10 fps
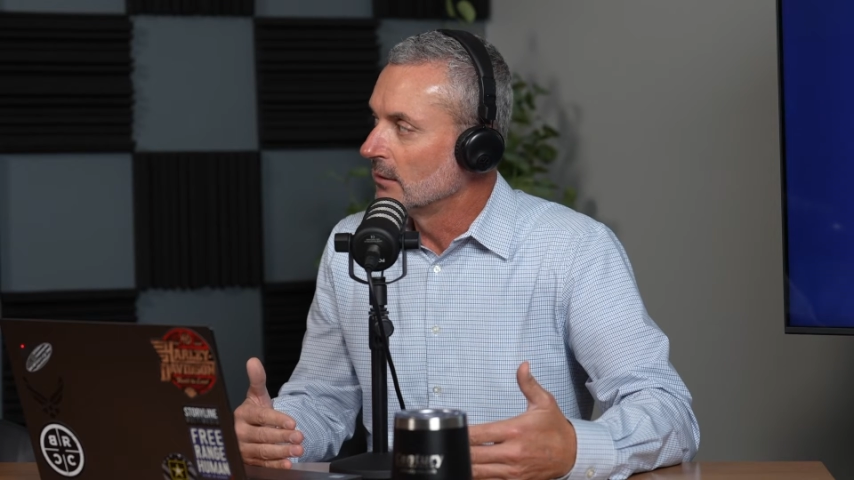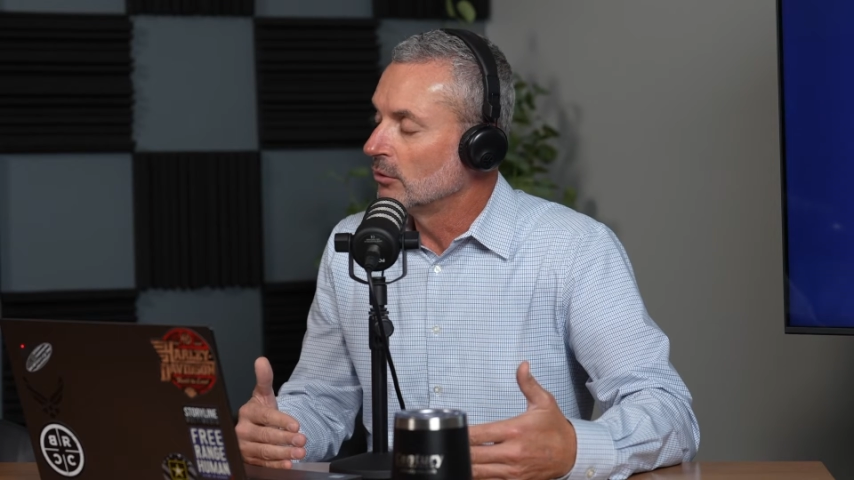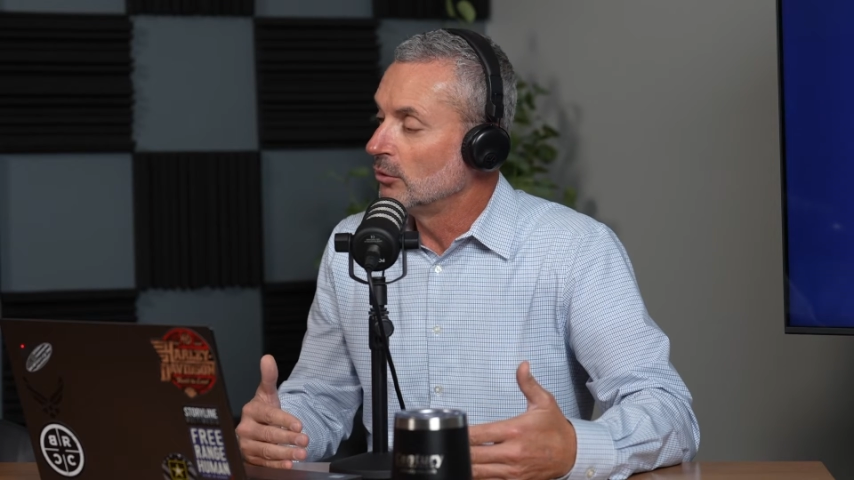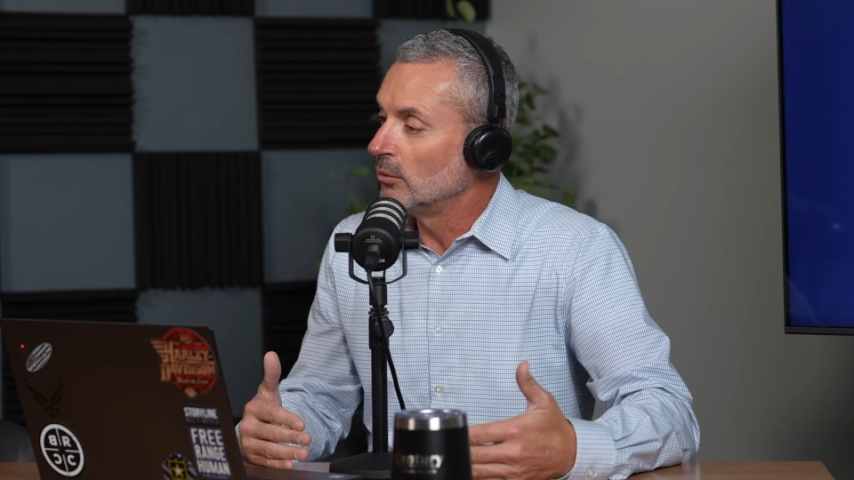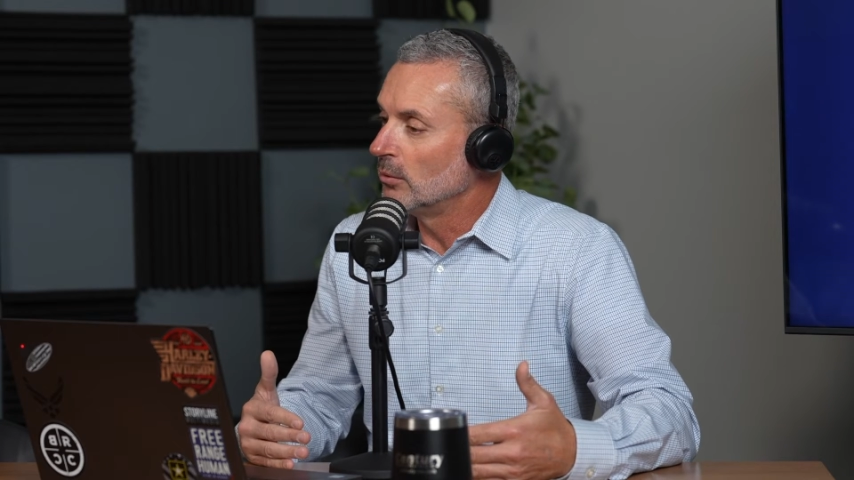
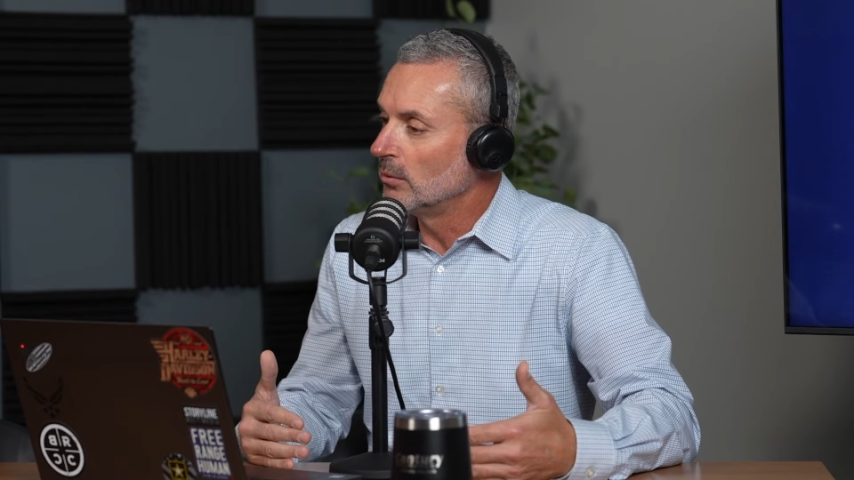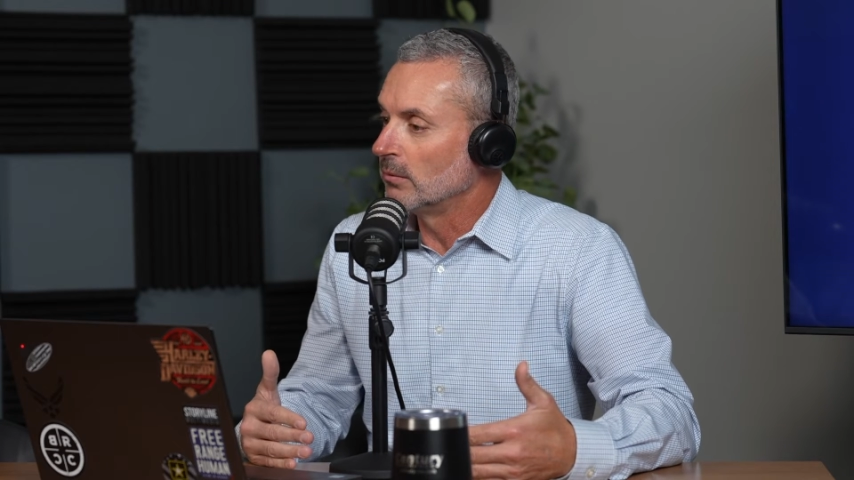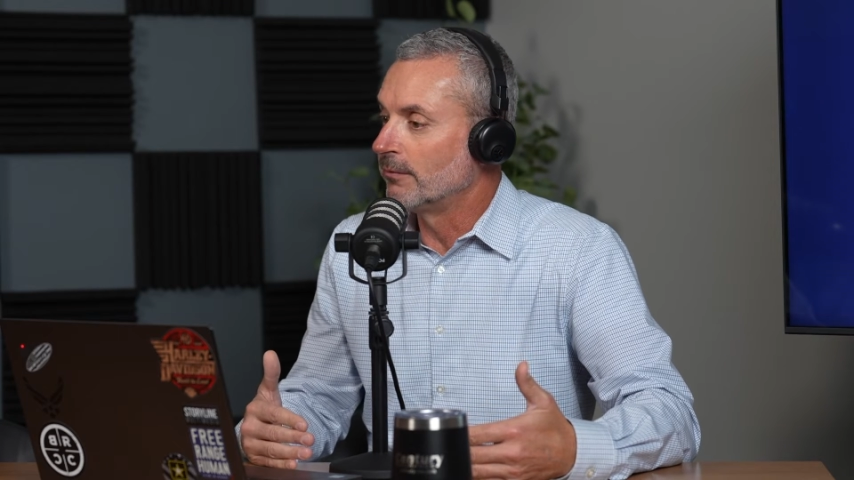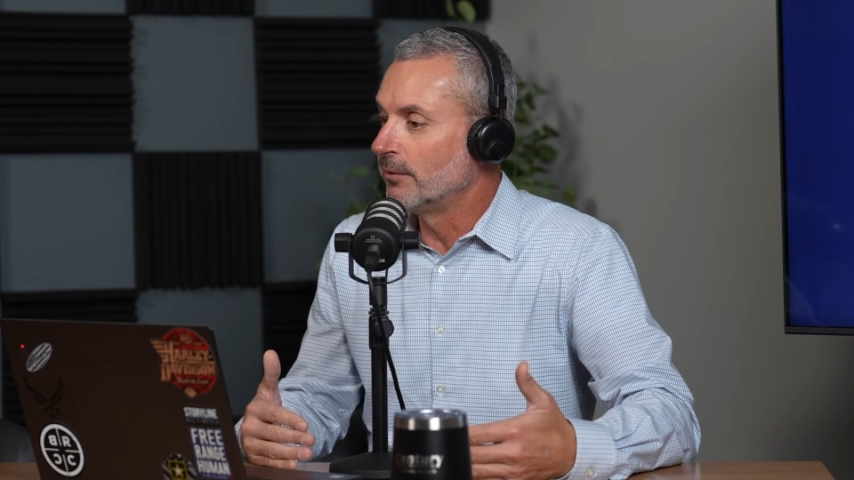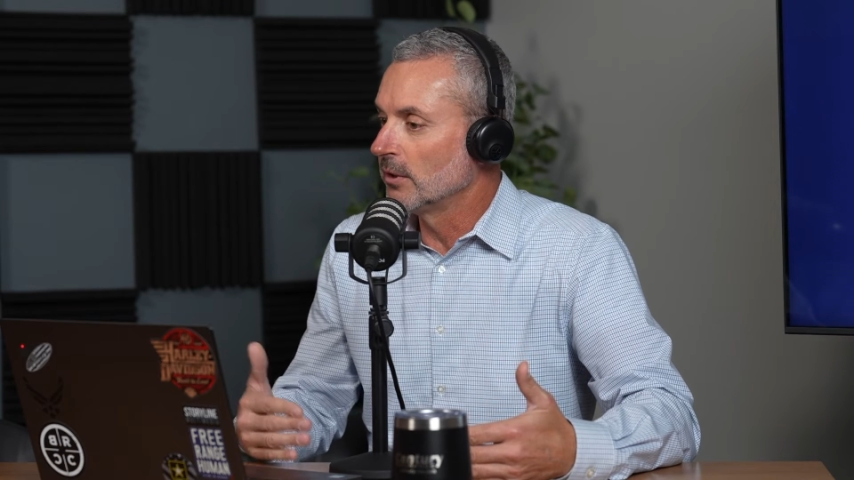to
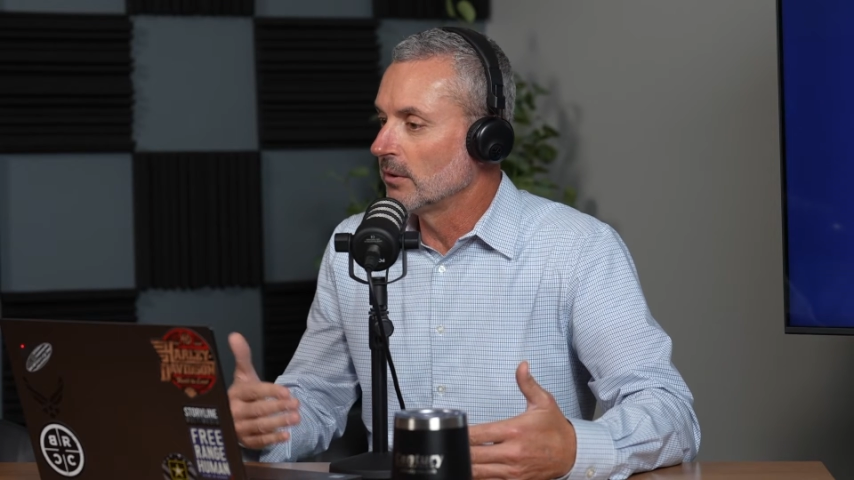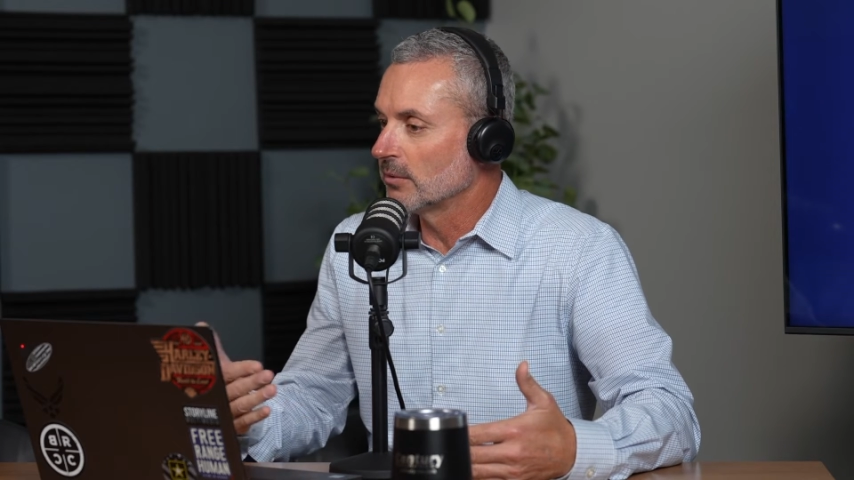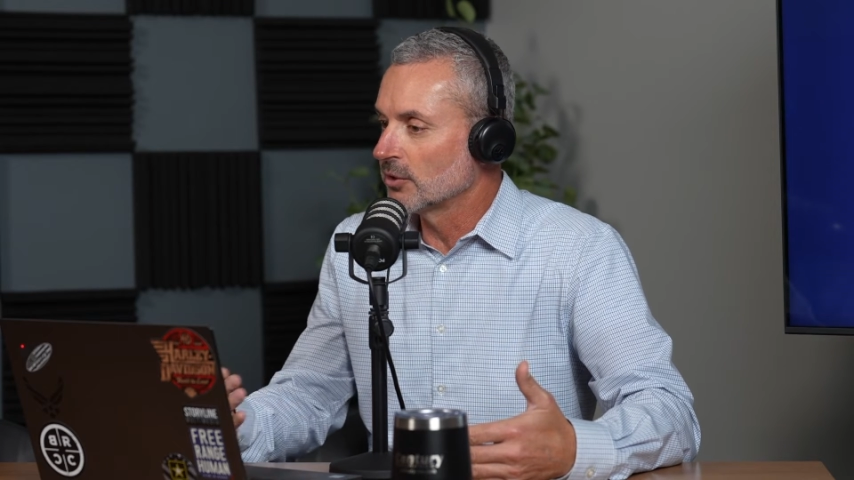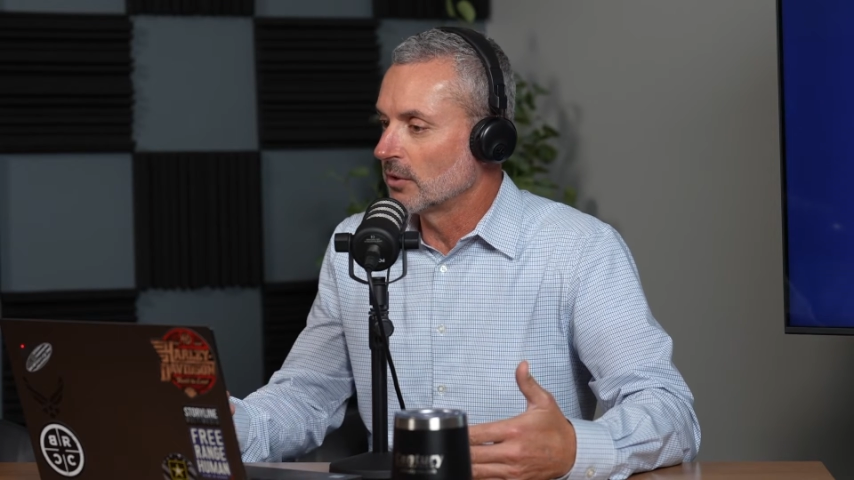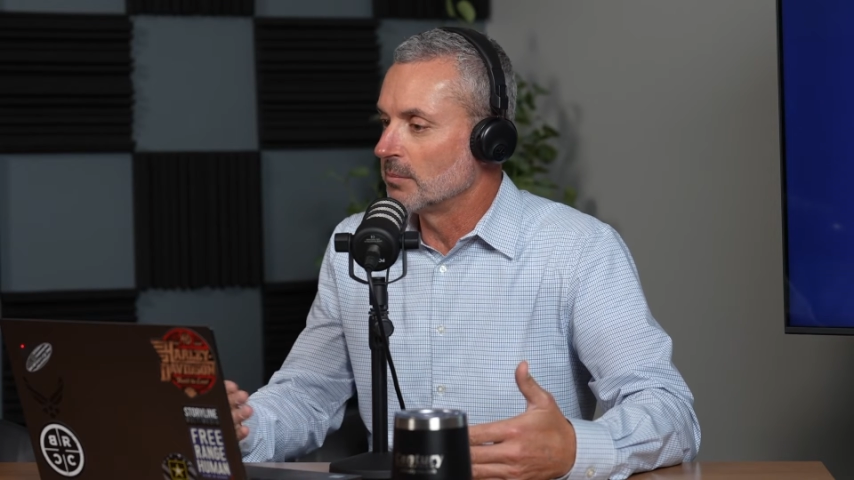fill
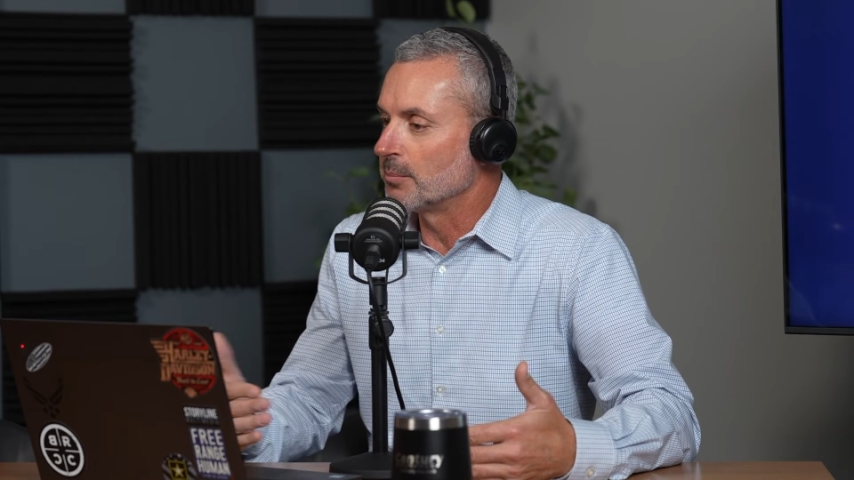certain